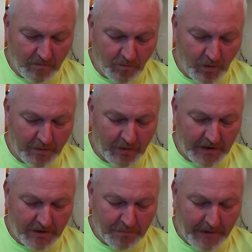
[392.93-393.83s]
one would
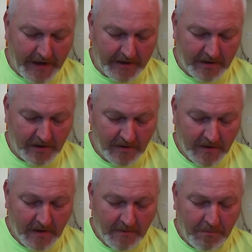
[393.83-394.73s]
expect
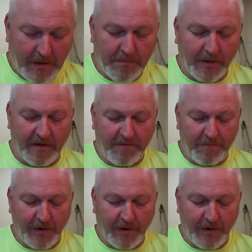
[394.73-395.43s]
people of